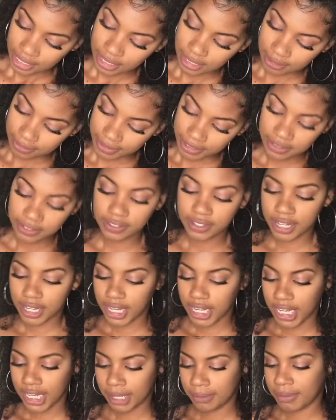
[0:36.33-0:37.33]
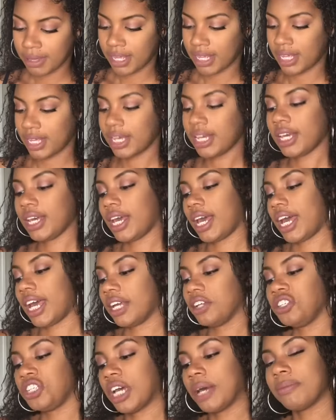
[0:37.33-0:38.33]
the first time
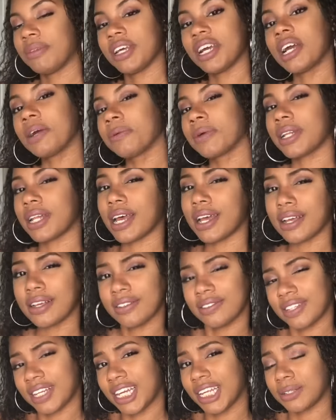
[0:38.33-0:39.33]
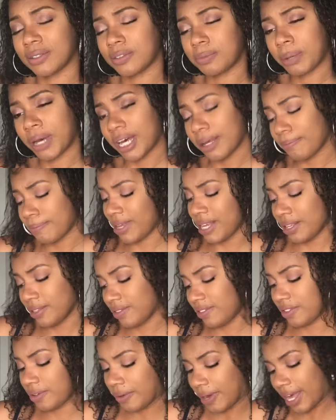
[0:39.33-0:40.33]
I shopped there, I realized that it was
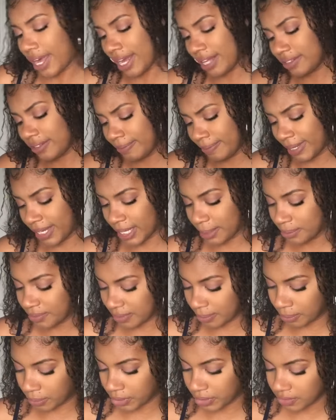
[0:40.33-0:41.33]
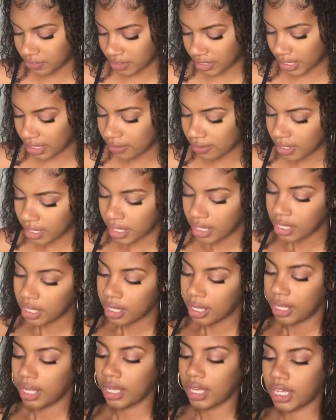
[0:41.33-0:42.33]
popping, so I had to pick up some more stuff.
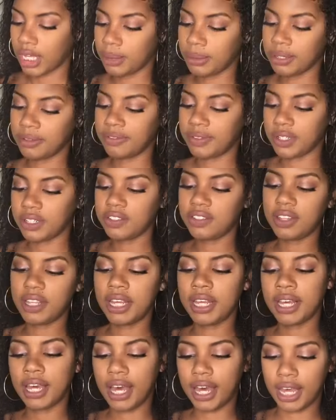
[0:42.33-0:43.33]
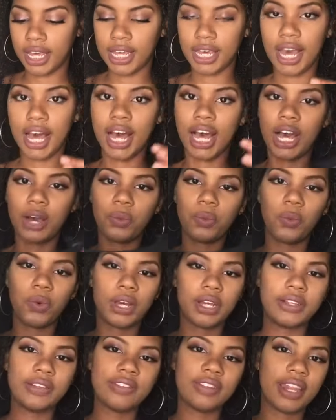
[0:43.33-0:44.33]
Um, the first thing I got
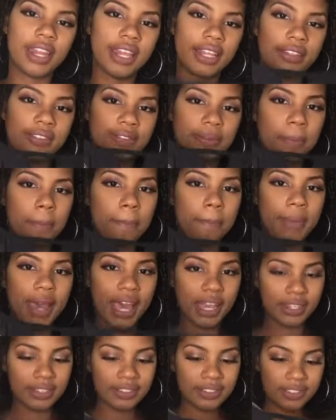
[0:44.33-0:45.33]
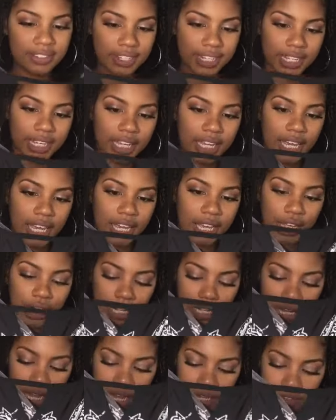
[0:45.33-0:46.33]
was this maxi
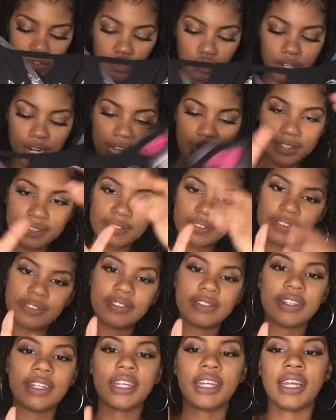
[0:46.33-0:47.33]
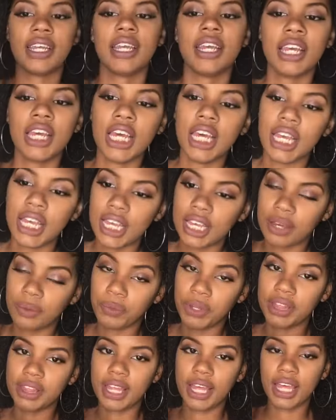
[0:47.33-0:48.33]
dress
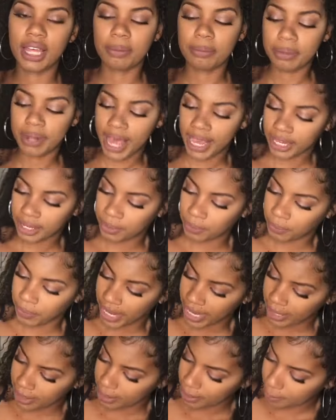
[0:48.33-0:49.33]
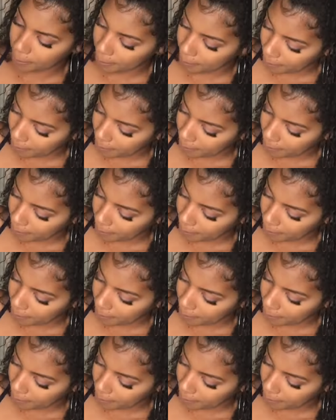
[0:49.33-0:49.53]
with a black and white,